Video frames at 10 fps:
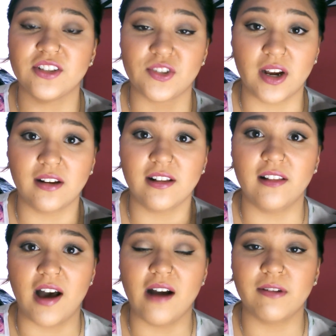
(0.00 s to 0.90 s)
struggle a
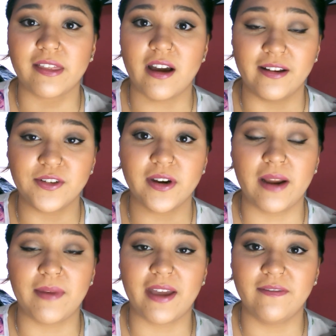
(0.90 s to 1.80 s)
lot with
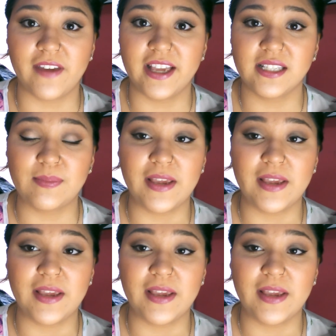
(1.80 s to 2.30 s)
contouring my face